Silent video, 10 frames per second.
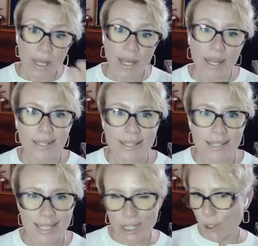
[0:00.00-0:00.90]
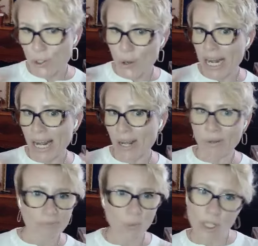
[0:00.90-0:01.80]
It's a teacher training
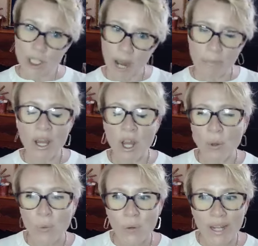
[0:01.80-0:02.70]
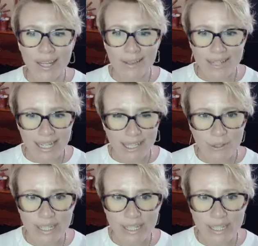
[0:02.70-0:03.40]
workshop with Nikki Loney.